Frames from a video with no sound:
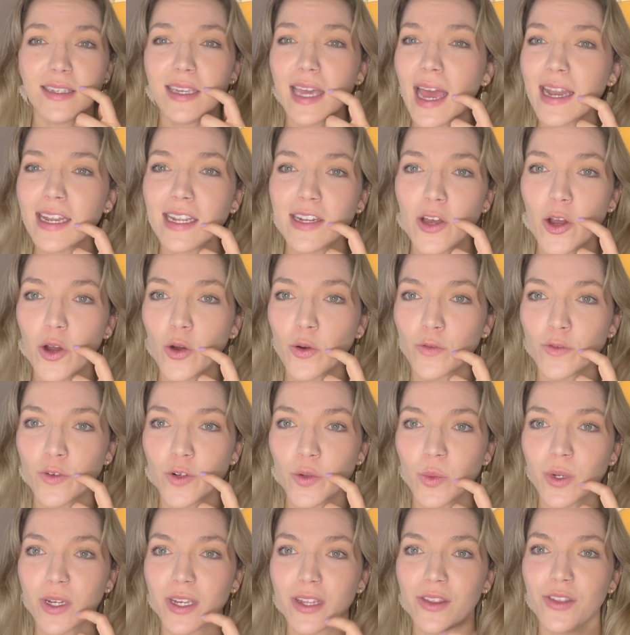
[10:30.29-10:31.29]
get it over
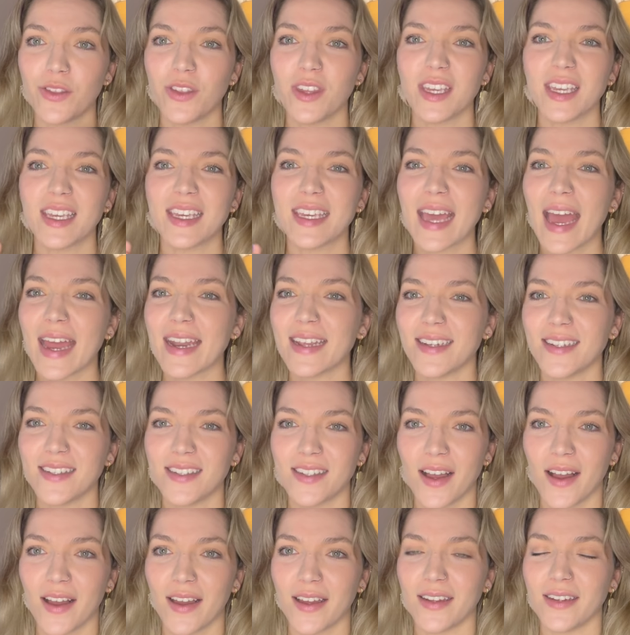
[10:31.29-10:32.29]
with, get it
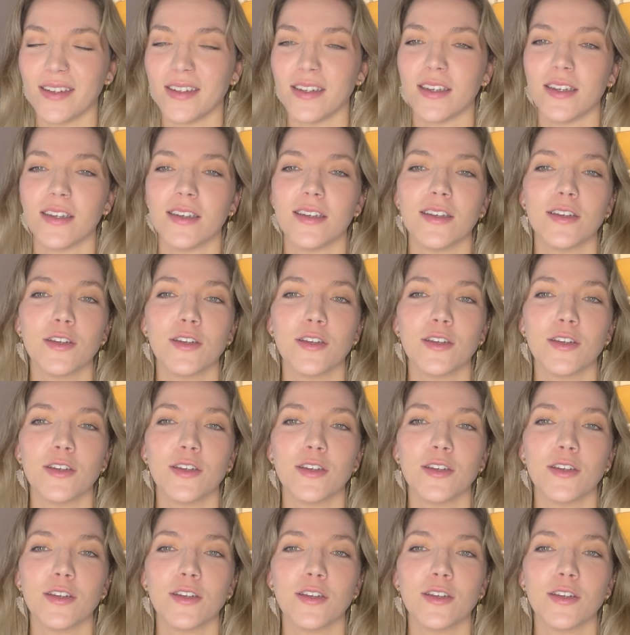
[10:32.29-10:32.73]
done,